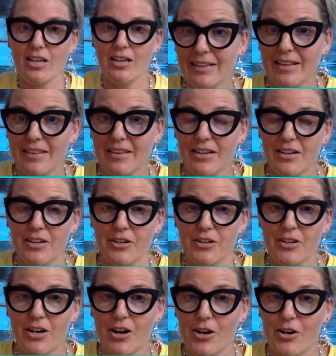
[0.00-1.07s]
And
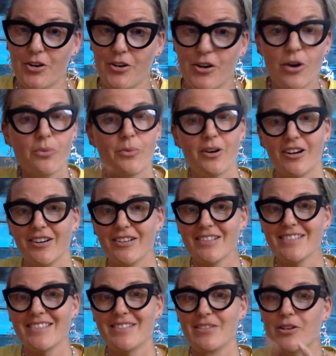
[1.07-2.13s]
there are no
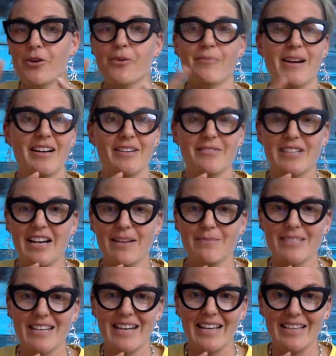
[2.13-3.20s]
words, no amount of times
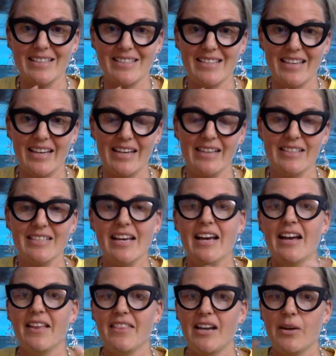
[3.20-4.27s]
that I can say it
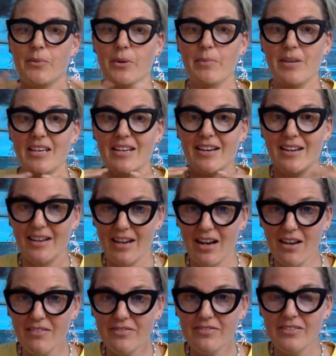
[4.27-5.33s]
that would be
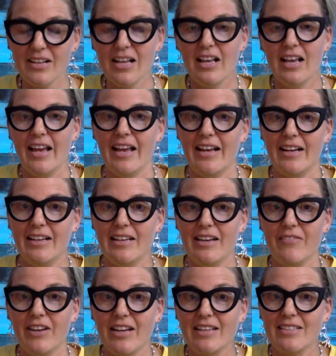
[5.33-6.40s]
enough. And if
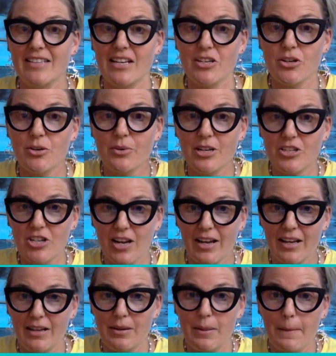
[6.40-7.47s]
I could send you a
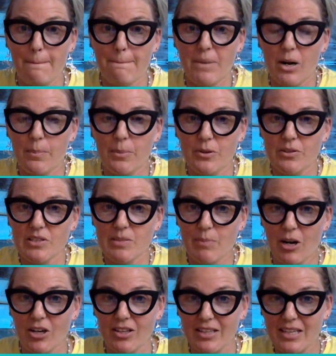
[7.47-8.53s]
giant purple
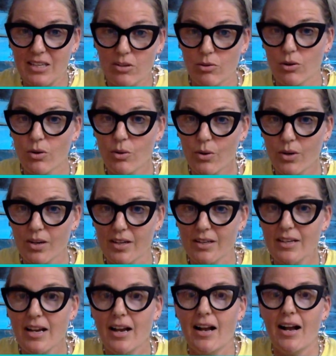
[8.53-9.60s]
sparkly
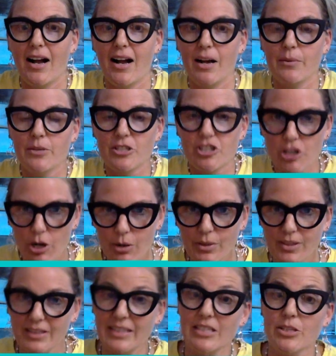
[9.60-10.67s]
unicorn, I would
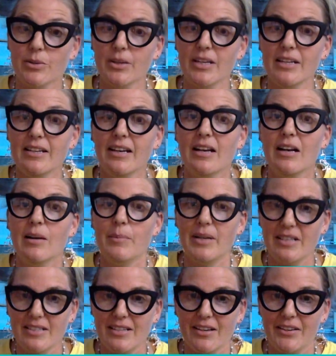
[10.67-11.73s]
totally do it. But
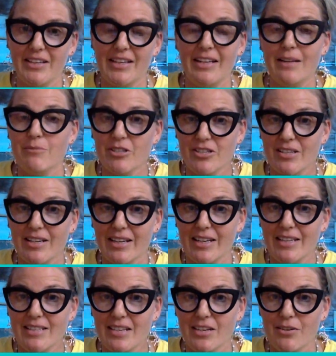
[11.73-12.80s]
until then, I'm just going to
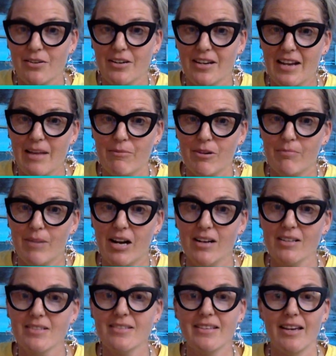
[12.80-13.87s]
continue to name your
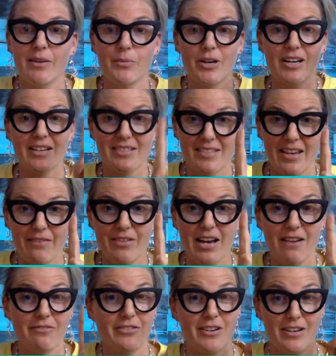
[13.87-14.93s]
mugs, and we're going to save
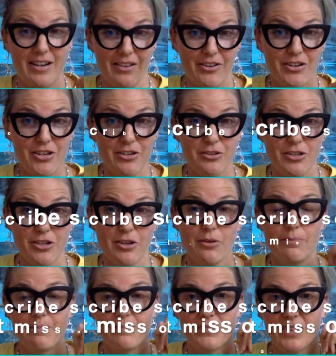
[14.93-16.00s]
that for another
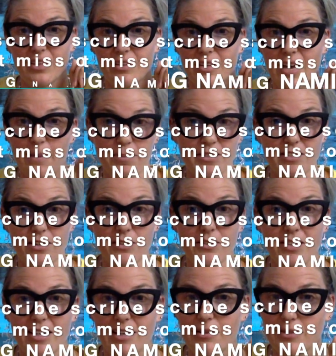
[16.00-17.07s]
YouTube episode
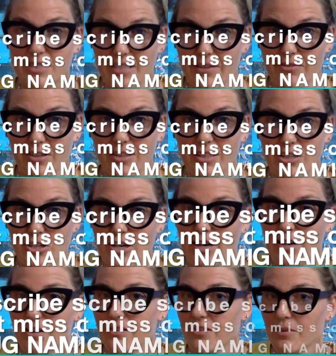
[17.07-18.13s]
that I'll definitely
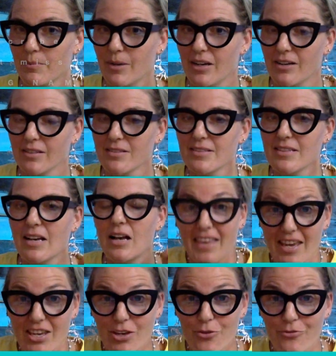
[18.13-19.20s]
share the mugs.
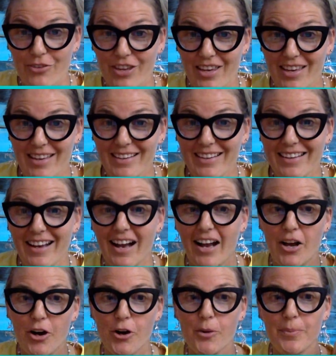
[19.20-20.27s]
Thank you, V. I
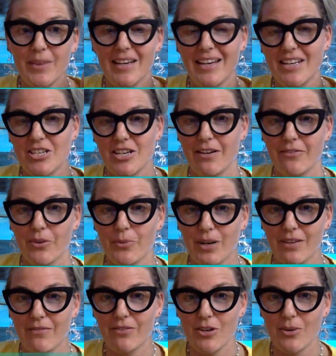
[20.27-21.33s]
hope that each and every one
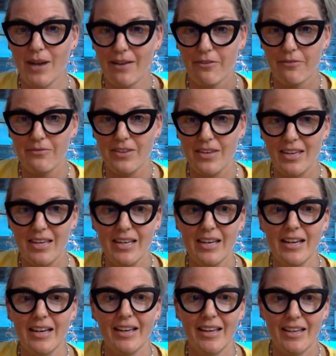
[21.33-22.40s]
of you have a V
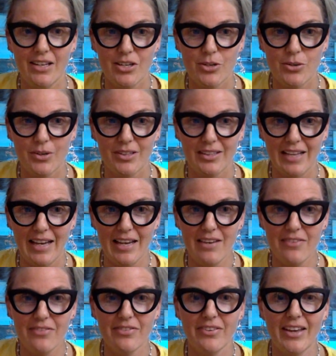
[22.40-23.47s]
in your
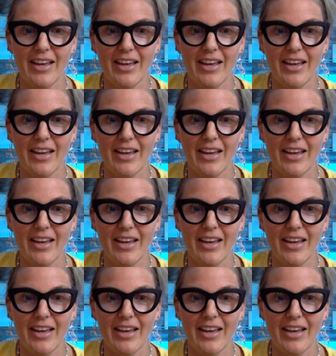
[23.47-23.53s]
life.